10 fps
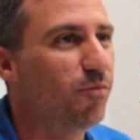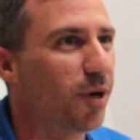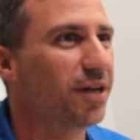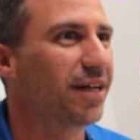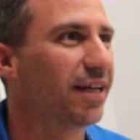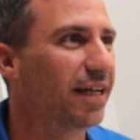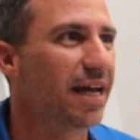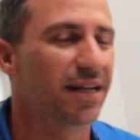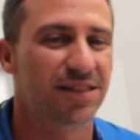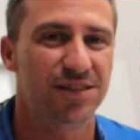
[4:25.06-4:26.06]
But
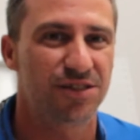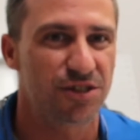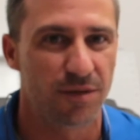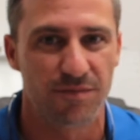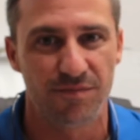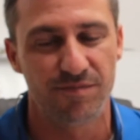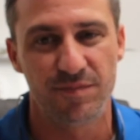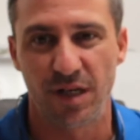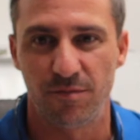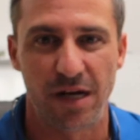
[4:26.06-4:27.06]
again,
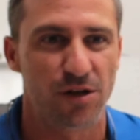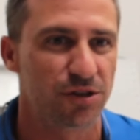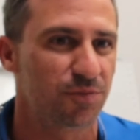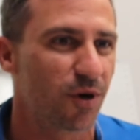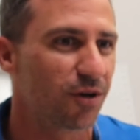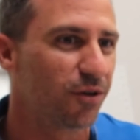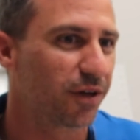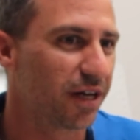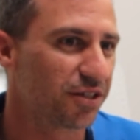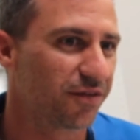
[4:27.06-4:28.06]
my Oldsmar
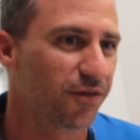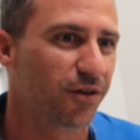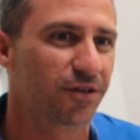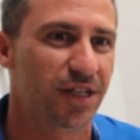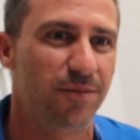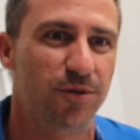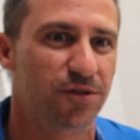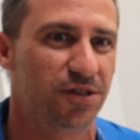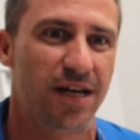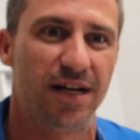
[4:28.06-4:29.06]
location, for
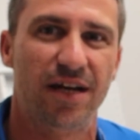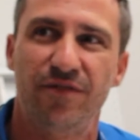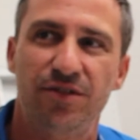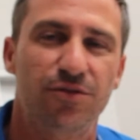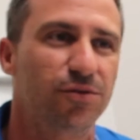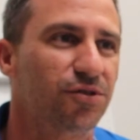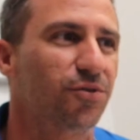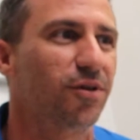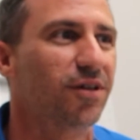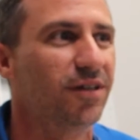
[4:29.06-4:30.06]
example, is not a heavy tool
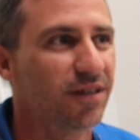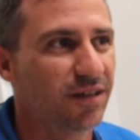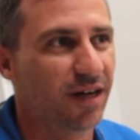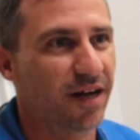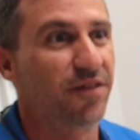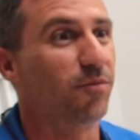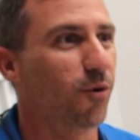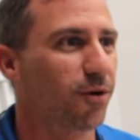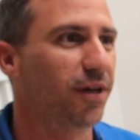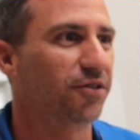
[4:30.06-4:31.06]
store. They're
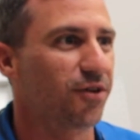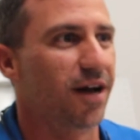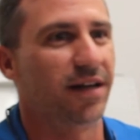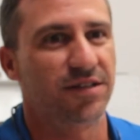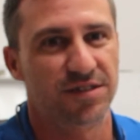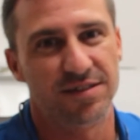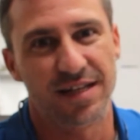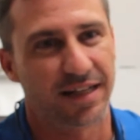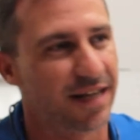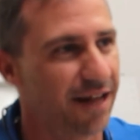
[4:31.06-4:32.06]
more electronics and
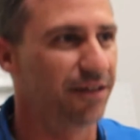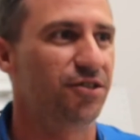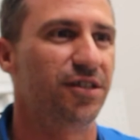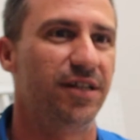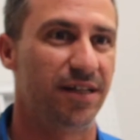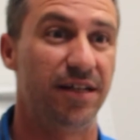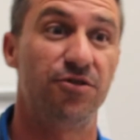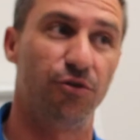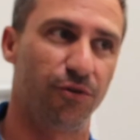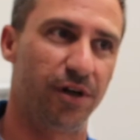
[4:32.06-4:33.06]
technology and then
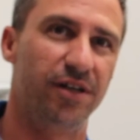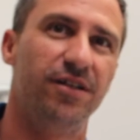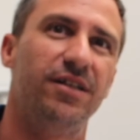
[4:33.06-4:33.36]
jewelry.